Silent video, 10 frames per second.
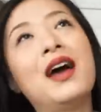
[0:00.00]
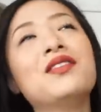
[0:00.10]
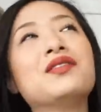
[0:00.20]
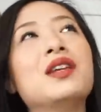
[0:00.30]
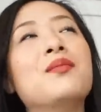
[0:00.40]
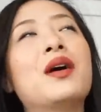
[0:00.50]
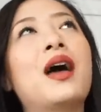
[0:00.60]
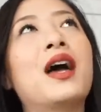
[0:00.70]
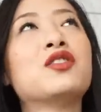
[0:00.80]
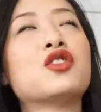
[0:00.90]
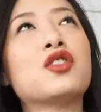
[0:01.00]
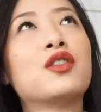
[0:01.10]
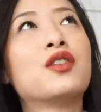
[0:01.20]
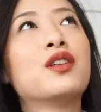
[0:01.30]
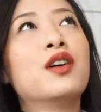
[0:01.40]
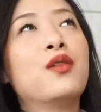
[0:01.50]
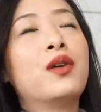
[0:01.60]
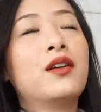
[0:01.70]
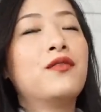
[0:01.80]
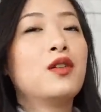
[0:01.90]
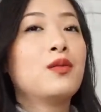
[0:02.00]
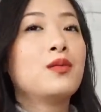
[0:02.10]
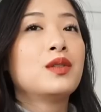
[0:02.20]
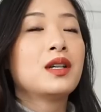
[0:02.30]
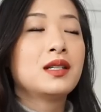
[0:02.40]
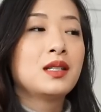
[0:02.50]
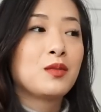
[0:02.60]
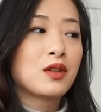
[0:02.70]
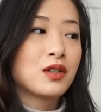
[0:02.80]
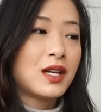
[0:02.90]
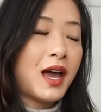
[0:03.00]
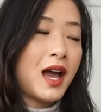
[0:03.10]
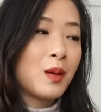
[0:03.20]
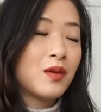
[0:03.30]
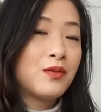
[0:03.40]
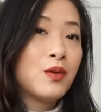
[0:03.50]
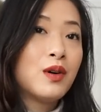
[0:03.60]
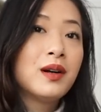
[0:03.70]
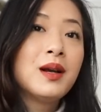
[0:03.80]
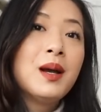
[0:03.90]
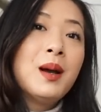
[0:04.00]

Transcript: had the same answer when I filmed a similar tag before,